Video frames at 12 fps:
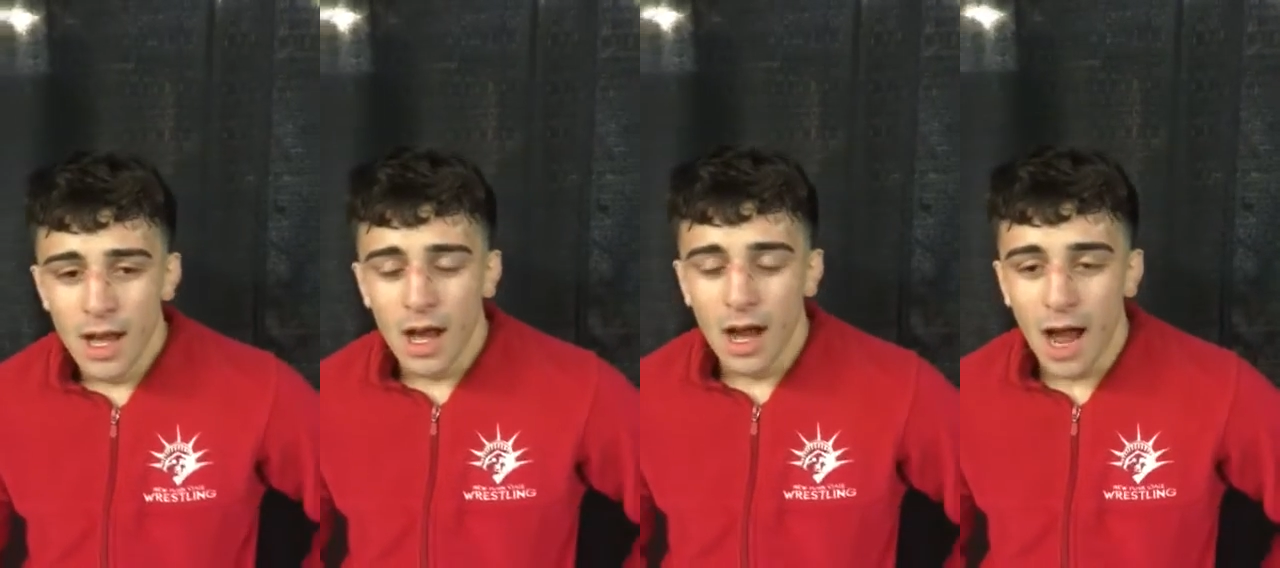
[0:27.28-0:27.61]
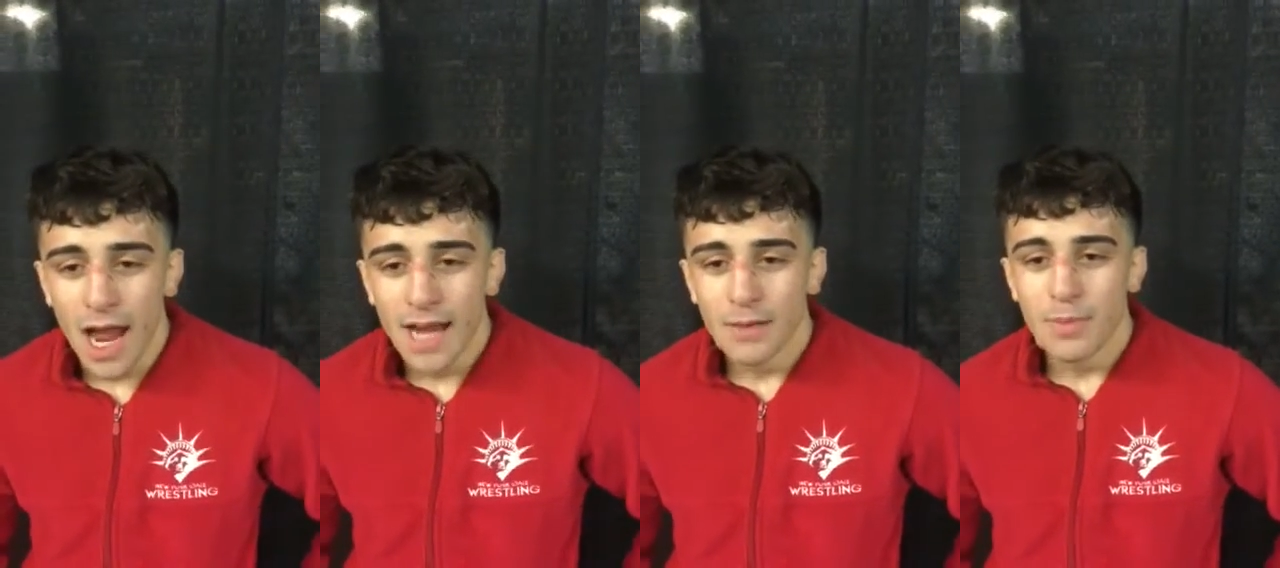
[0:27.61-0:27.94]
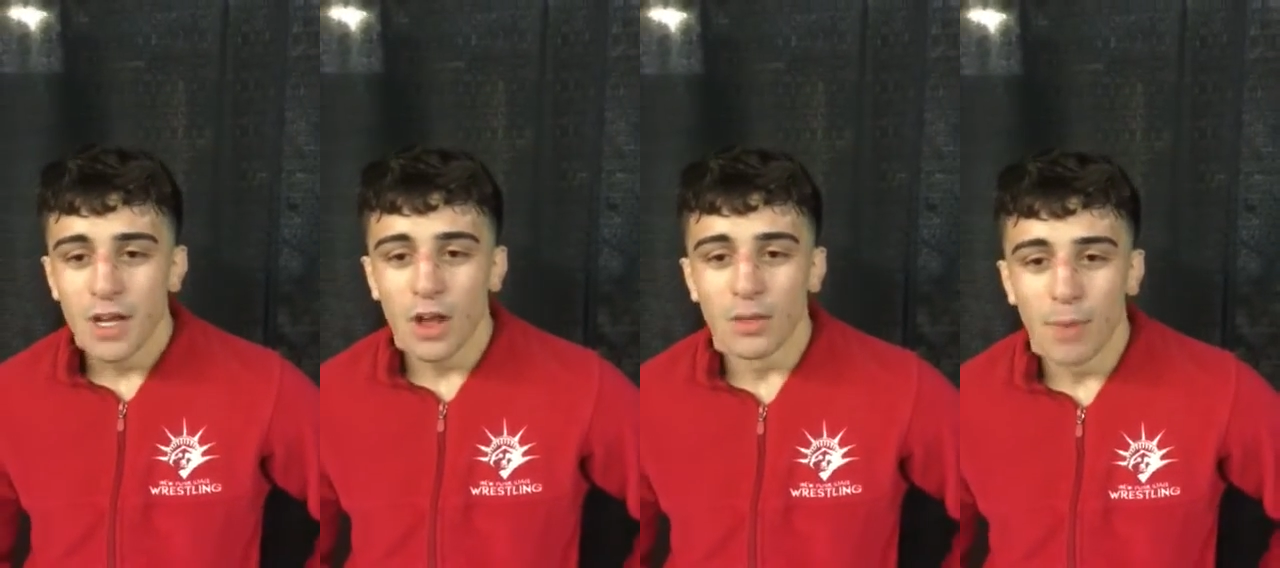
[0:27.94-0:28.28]
Uh, I hated
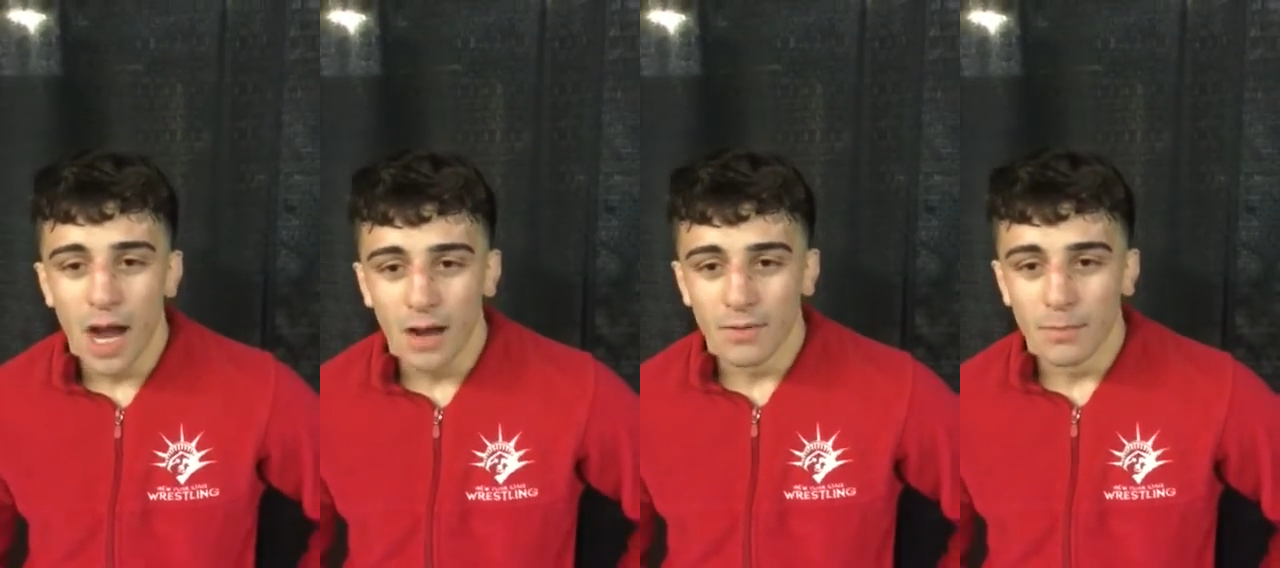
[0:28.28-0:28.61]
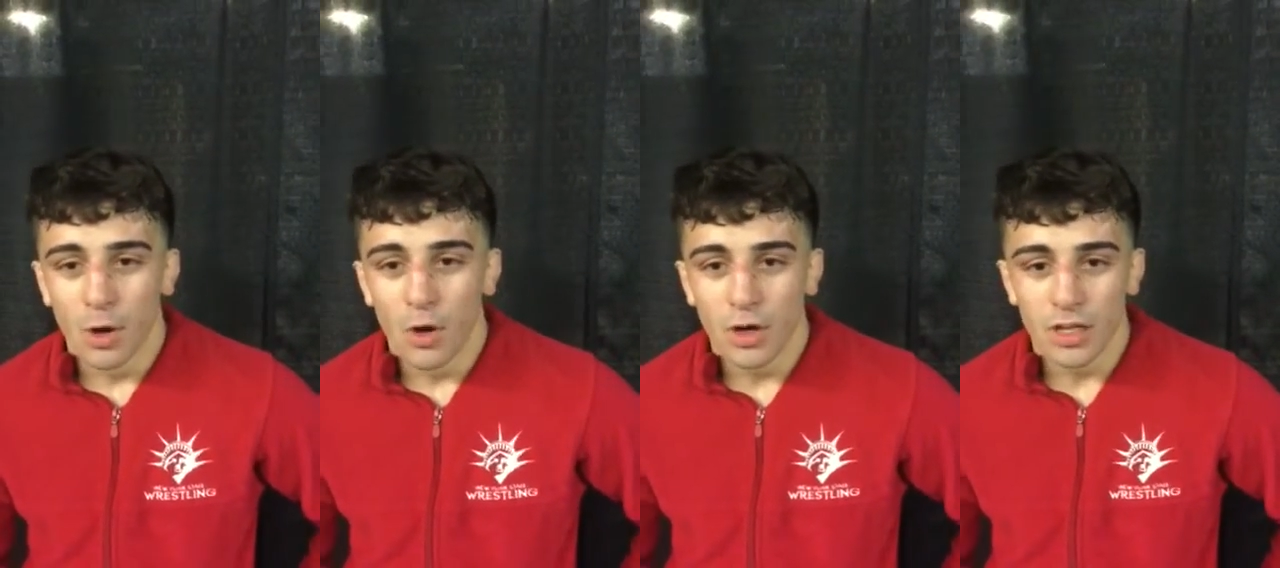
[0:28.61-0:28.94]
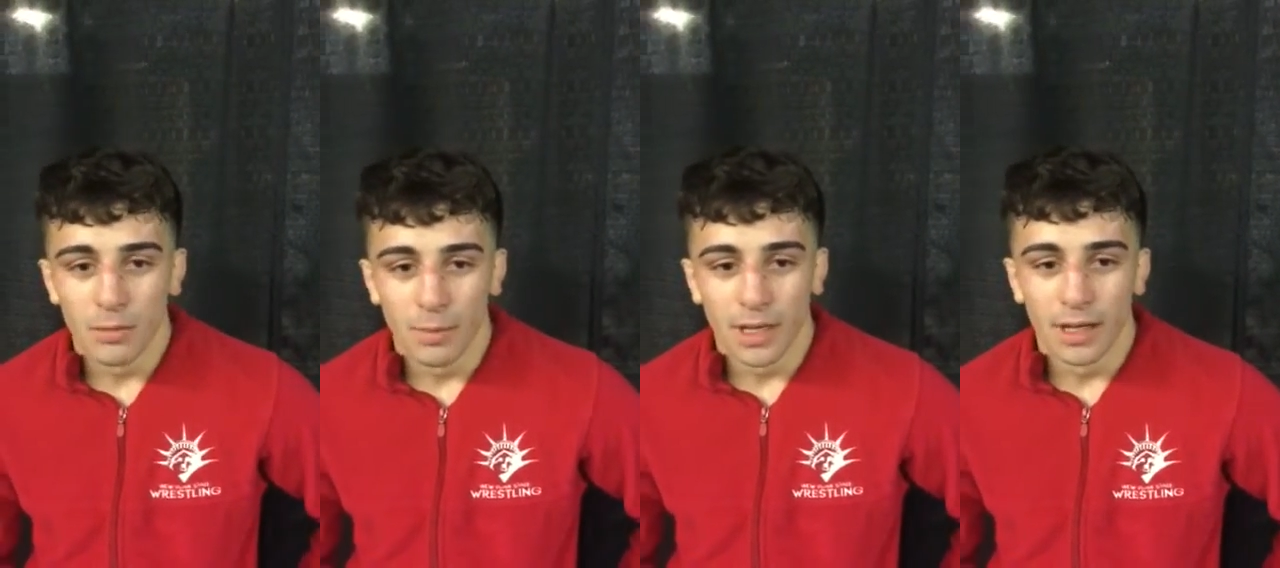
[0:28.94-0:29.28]
being on the bottom of the
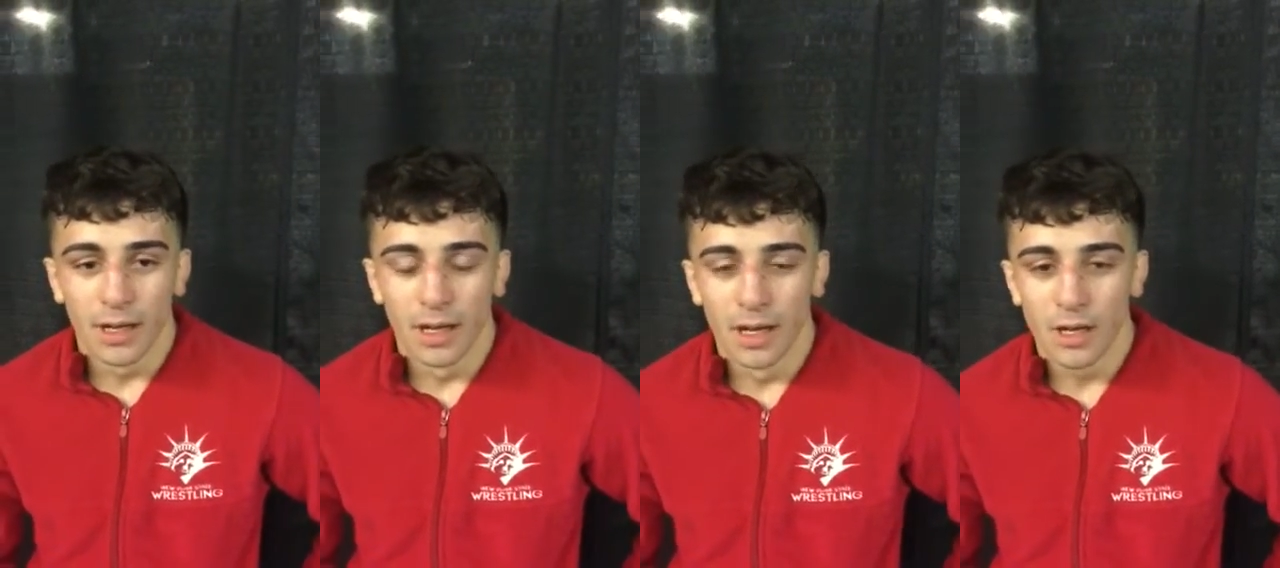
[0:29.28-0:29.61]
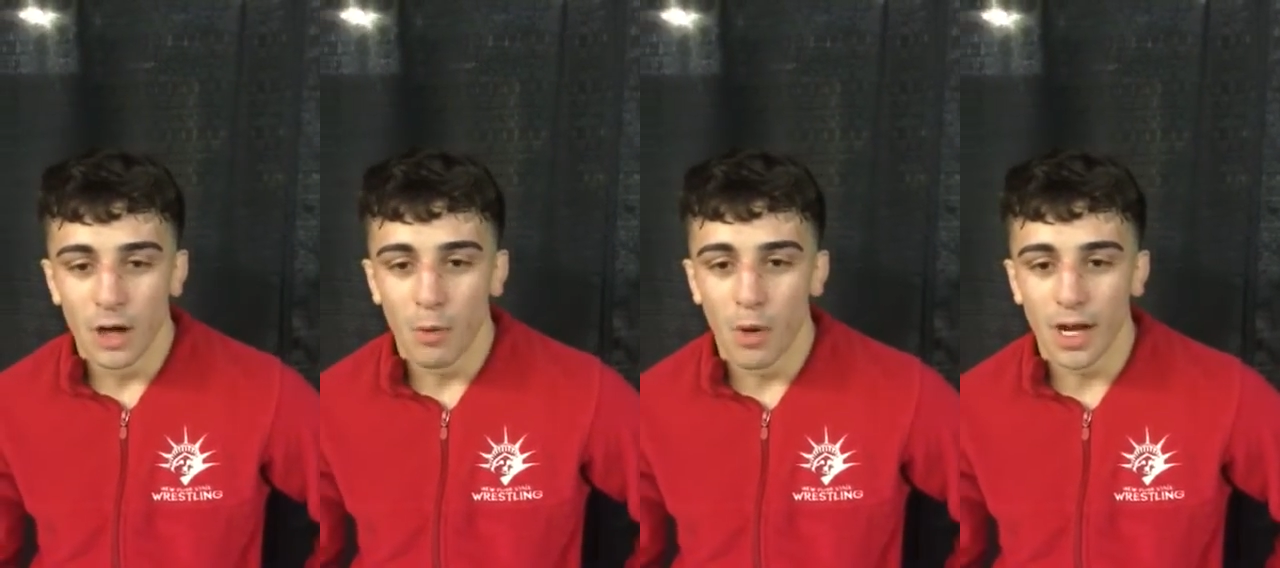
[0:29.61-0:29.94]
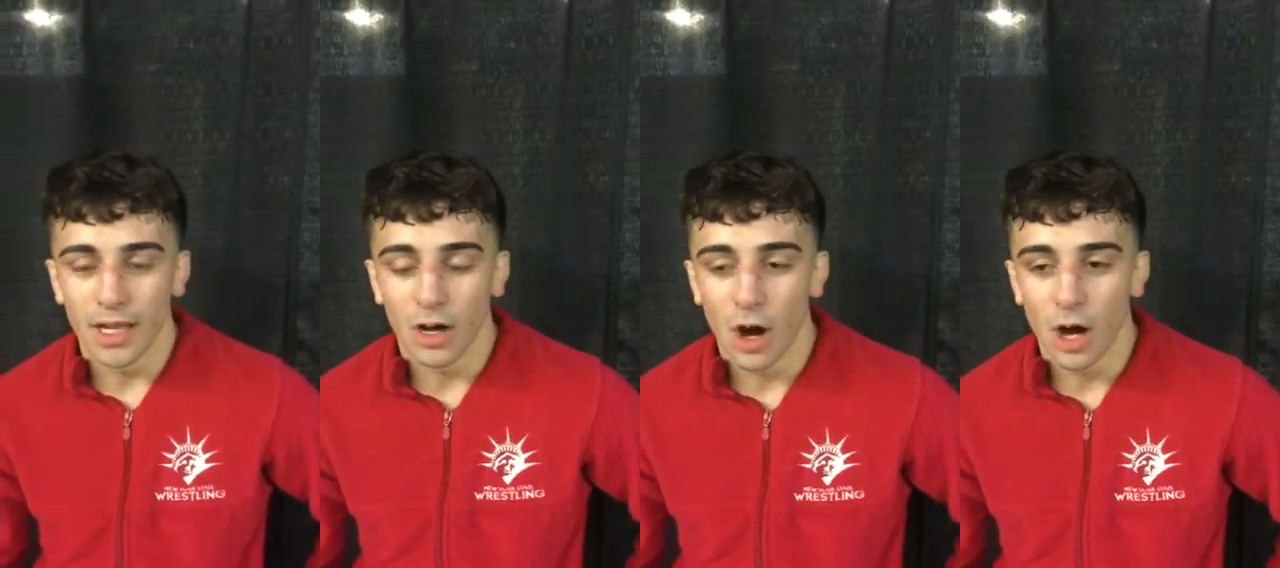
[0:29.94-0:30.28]
podium you know, I want
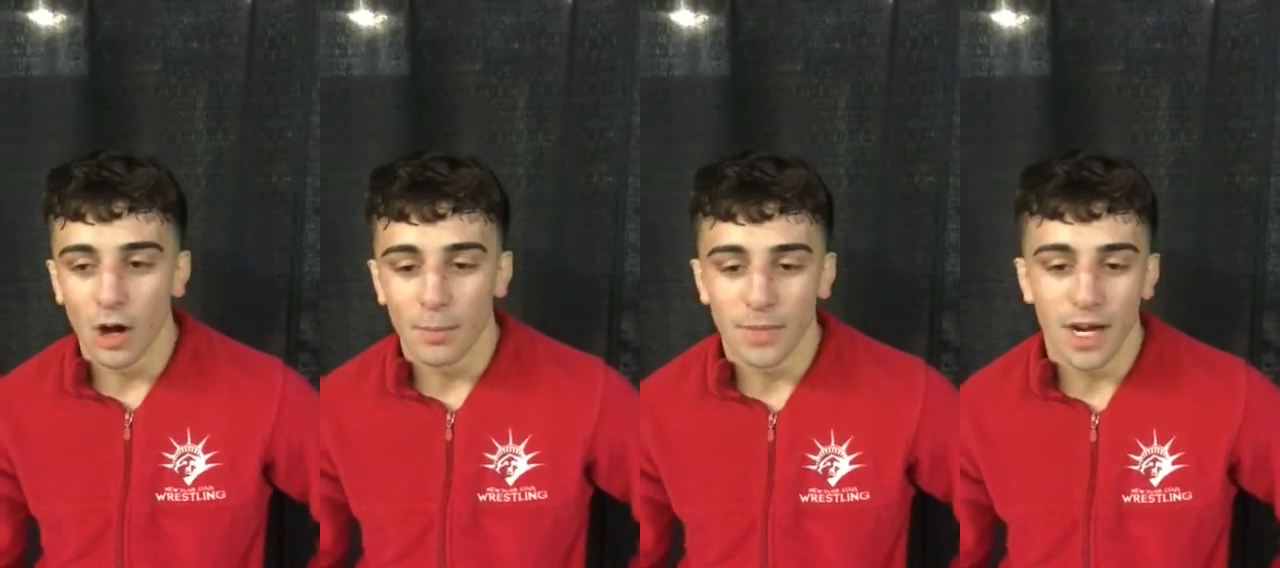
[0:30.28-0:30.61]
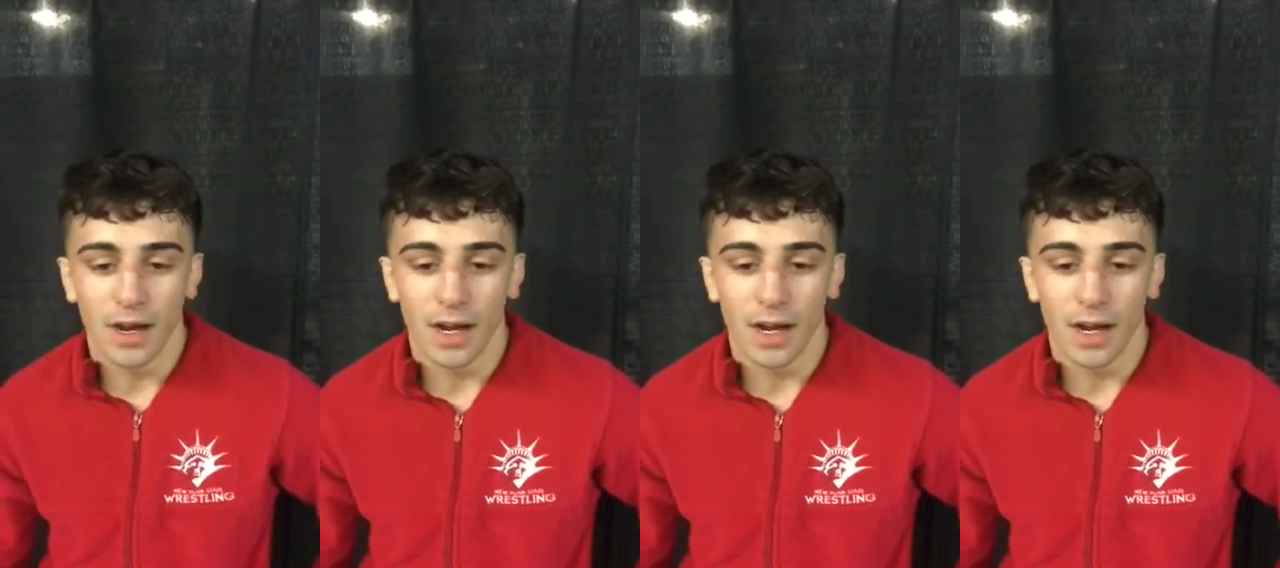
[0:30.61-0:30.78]
to get higher up there.